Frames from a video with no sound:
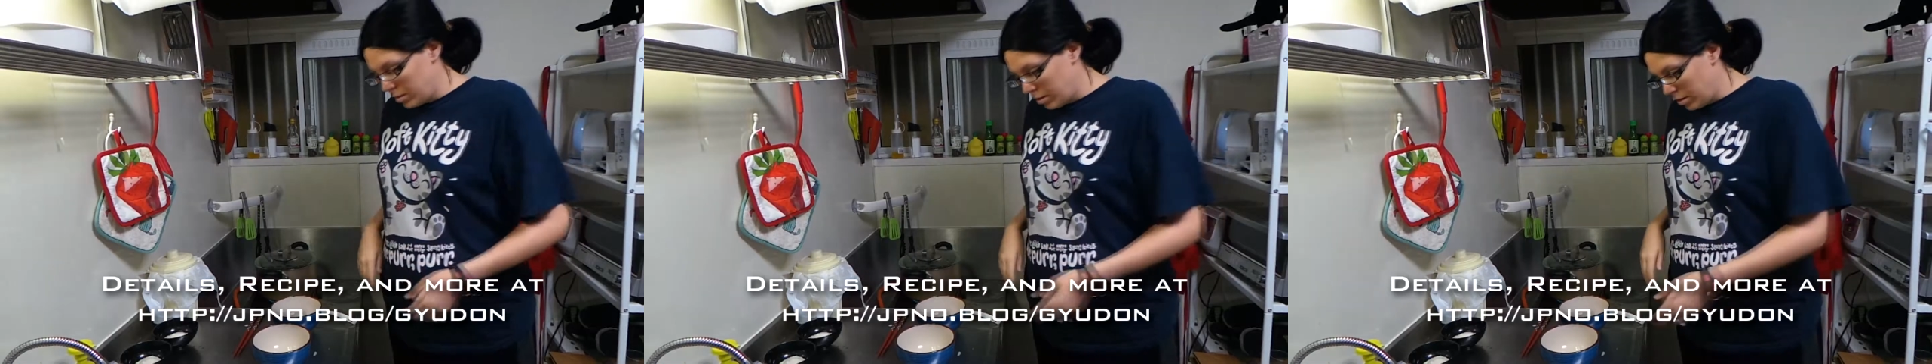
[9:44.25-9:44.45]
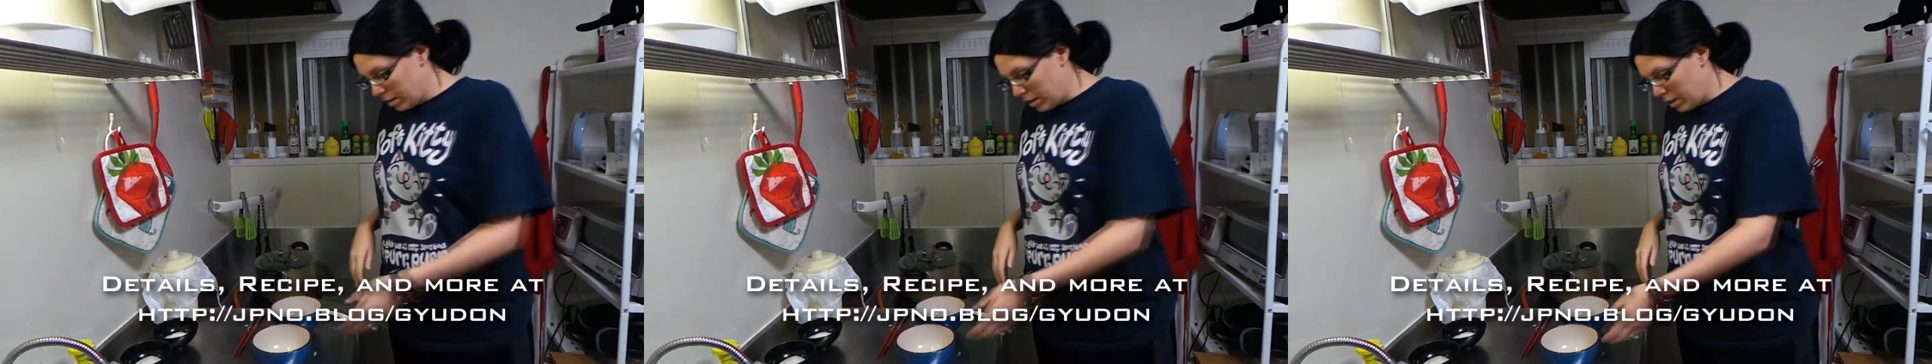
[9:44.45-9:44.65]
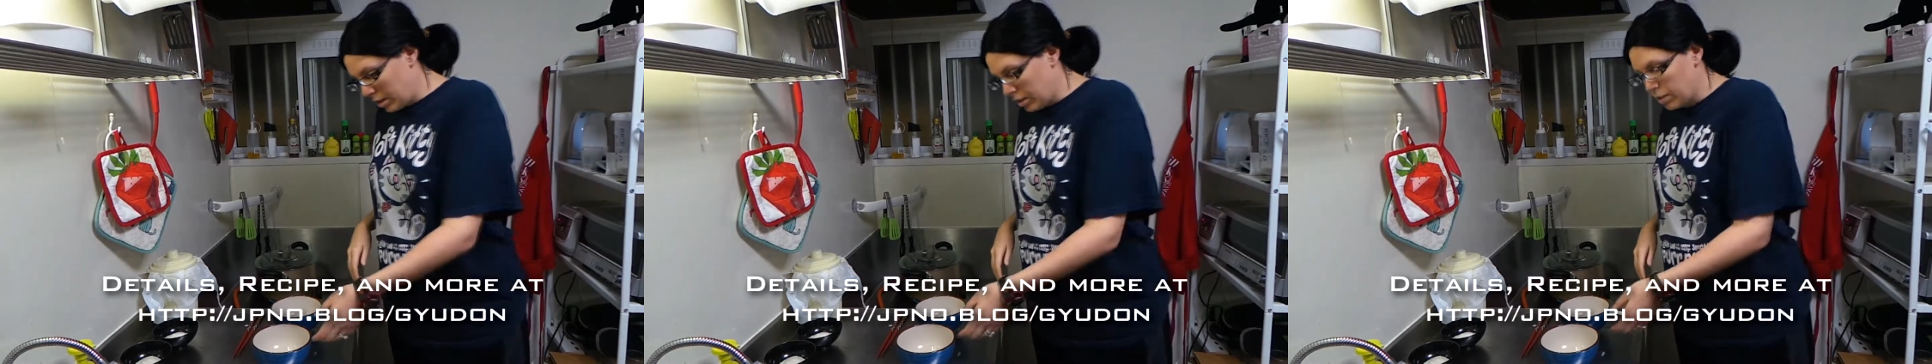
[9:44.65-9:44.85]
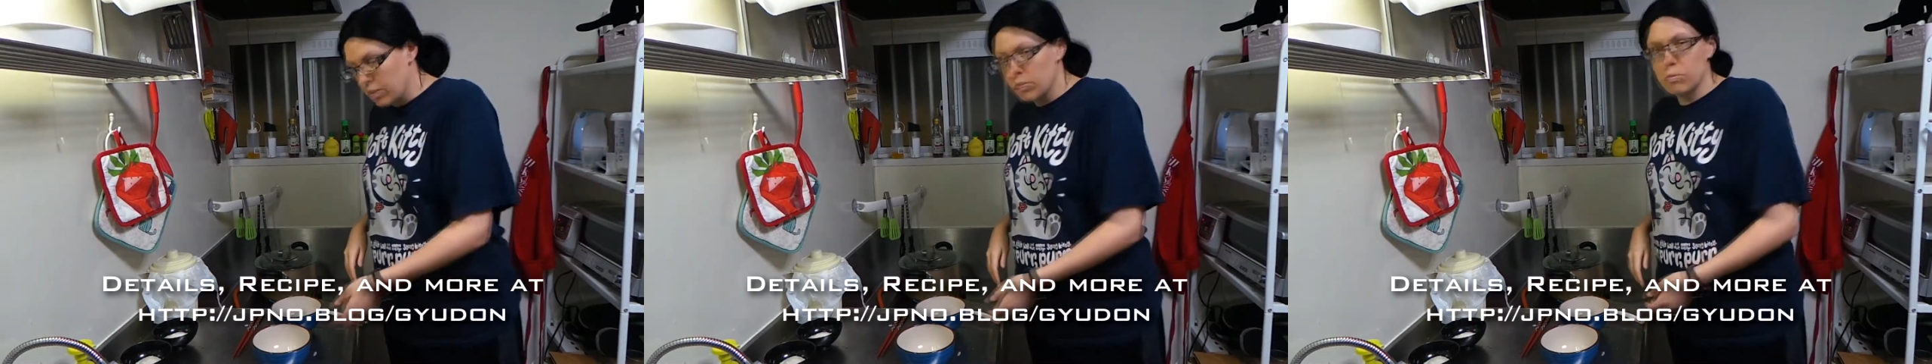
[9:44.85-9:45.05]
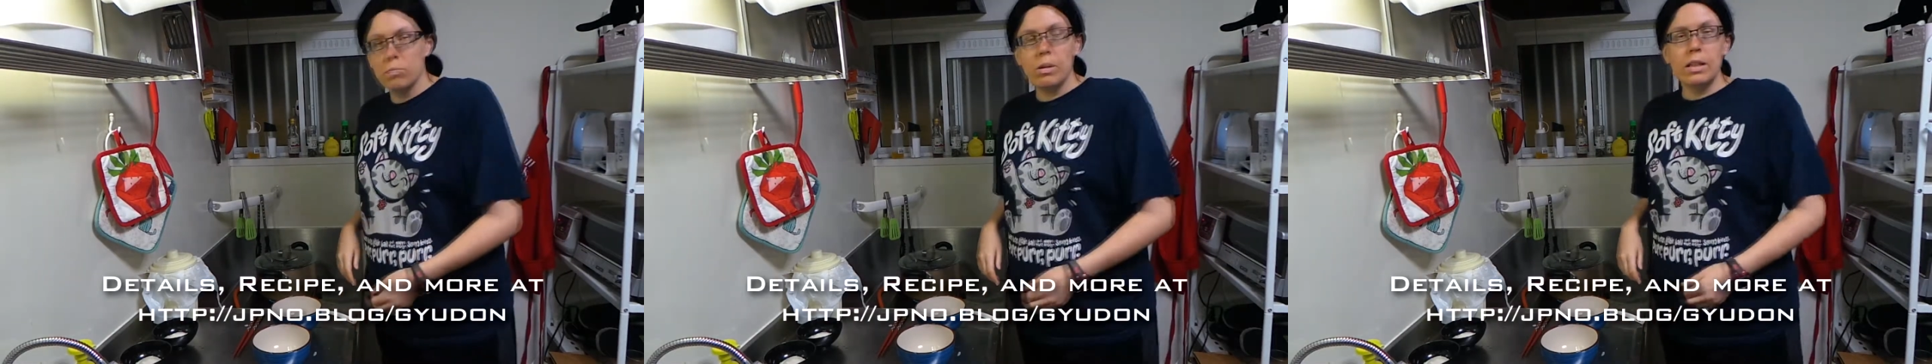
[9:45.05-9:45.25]
Okay,
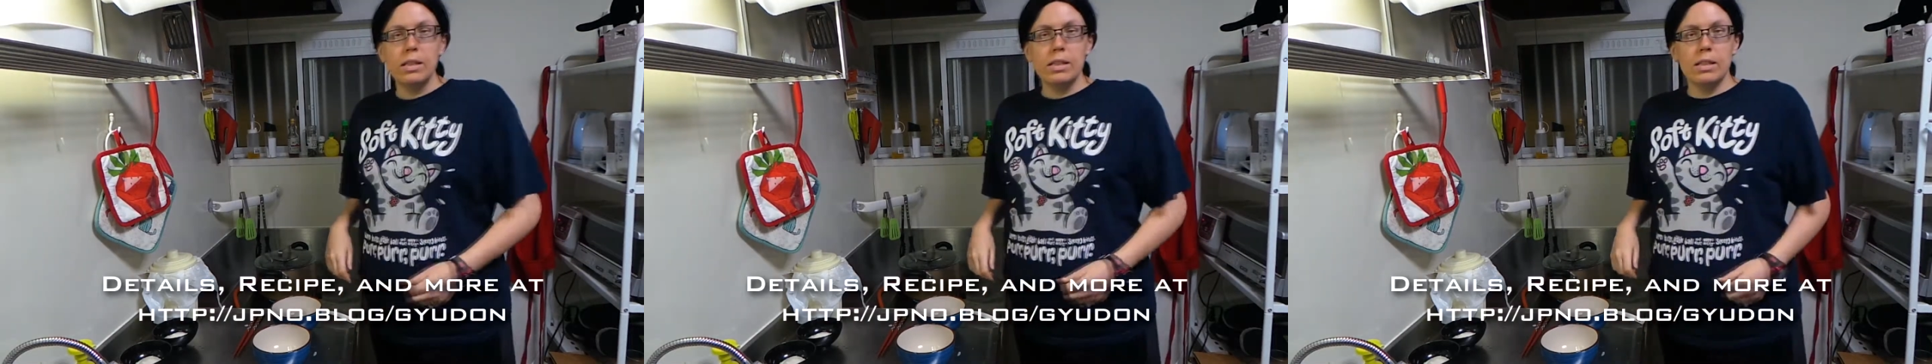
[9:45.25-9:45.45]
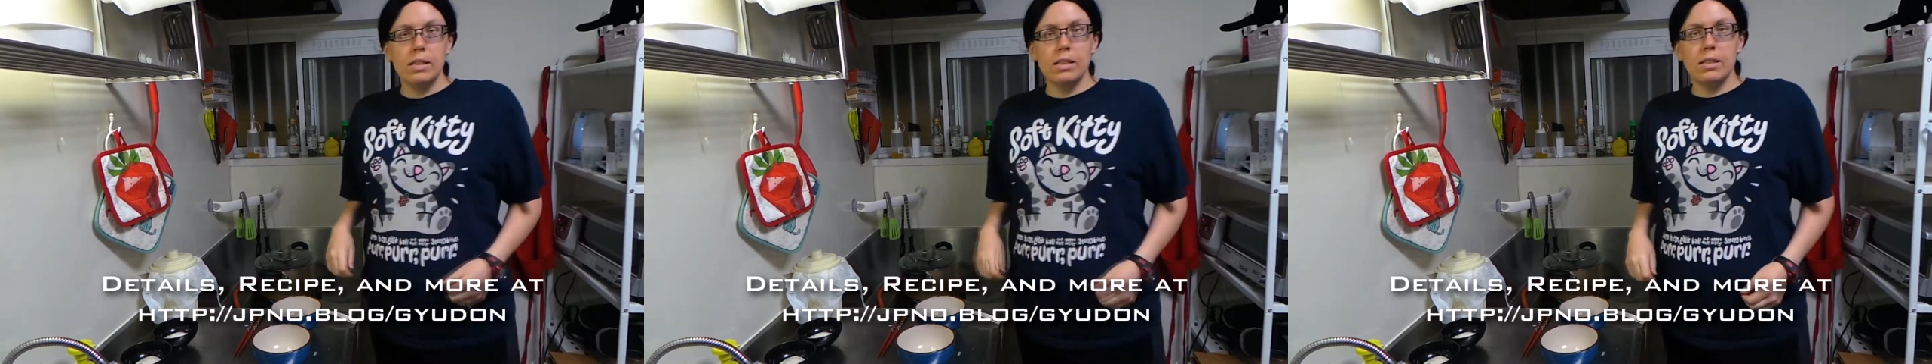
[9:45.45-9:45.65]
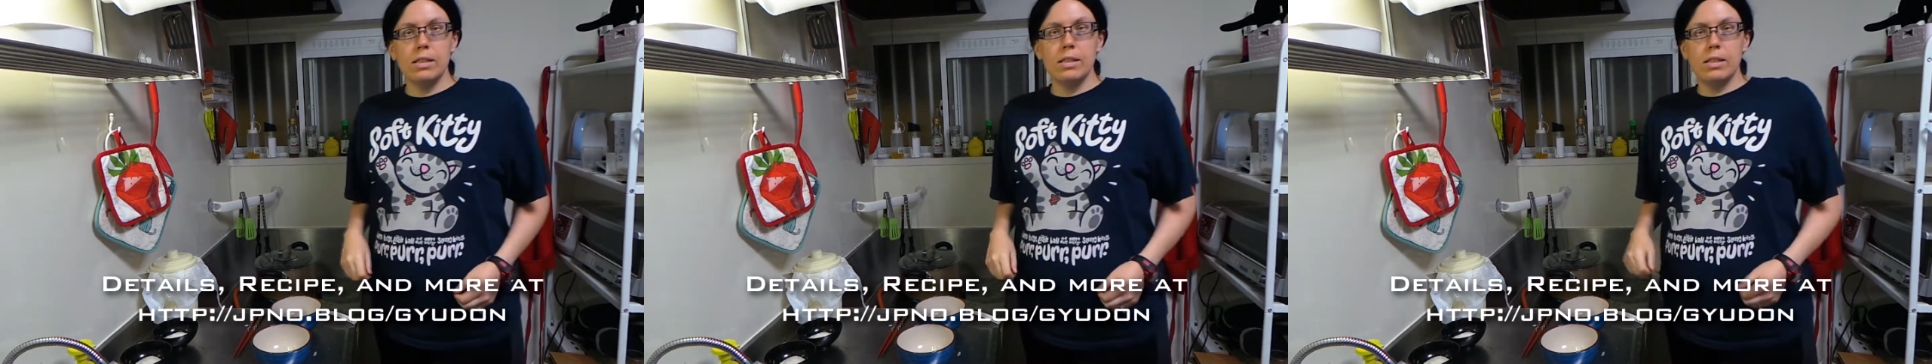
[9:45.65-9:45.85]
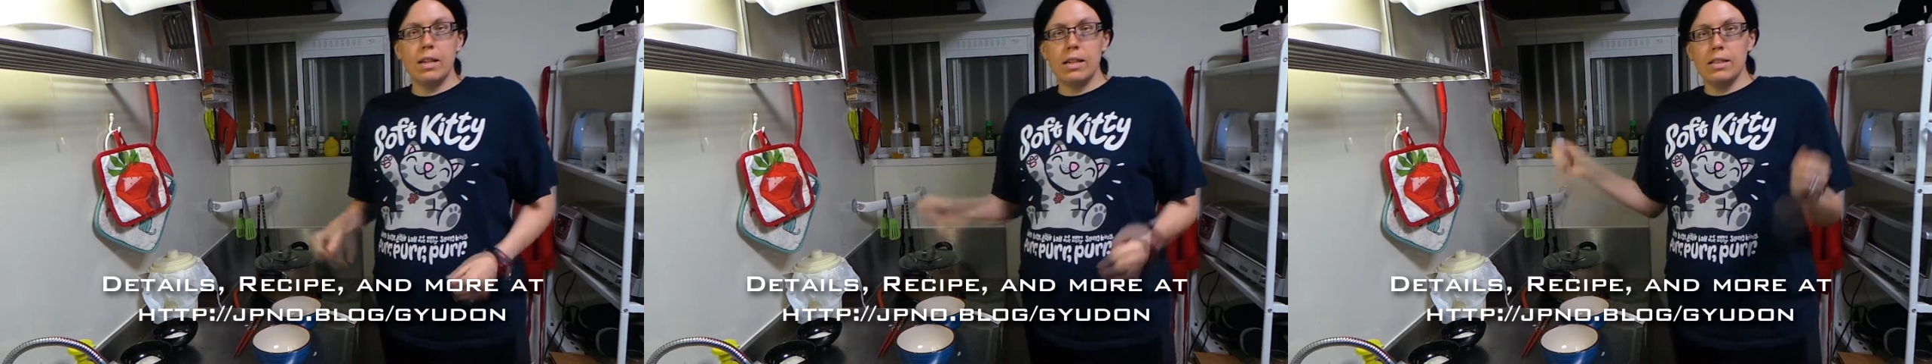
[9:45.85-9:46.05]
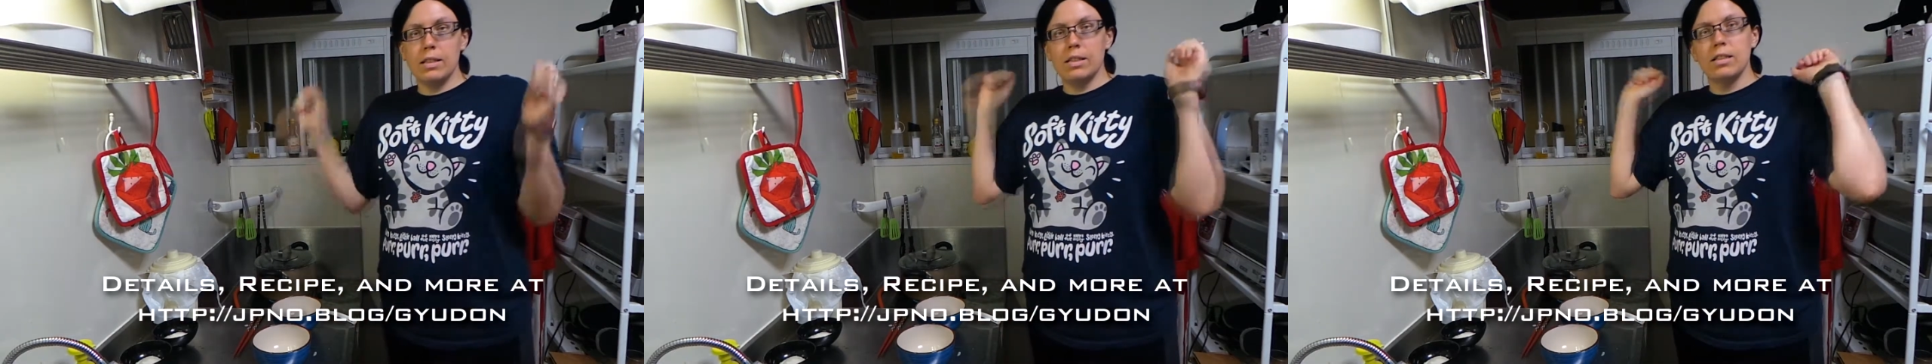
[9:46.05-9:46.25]
rice is
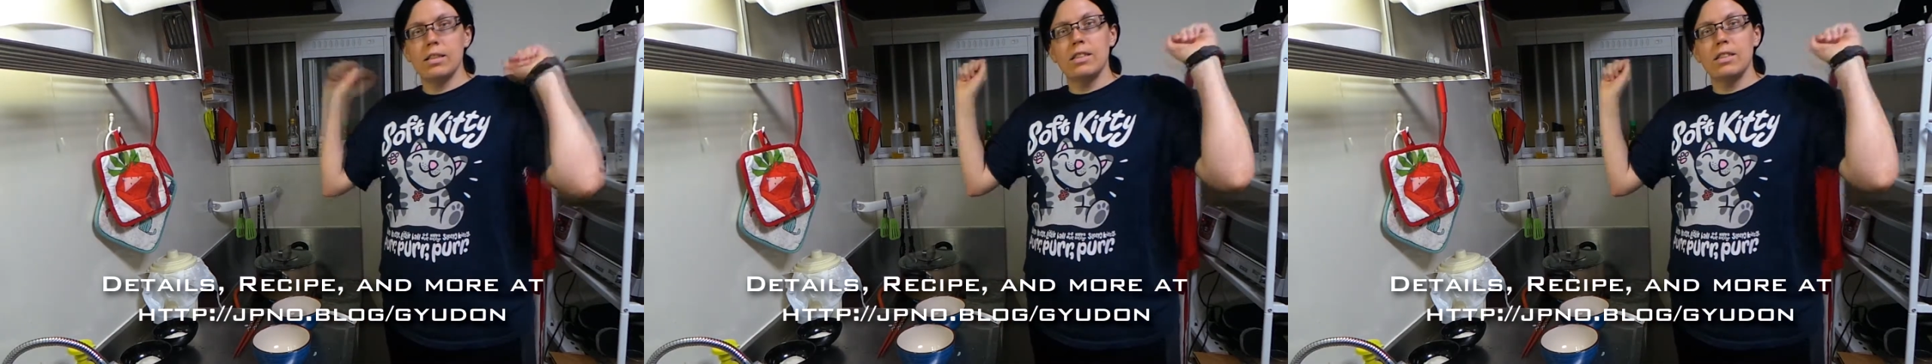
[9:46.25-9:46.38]
done.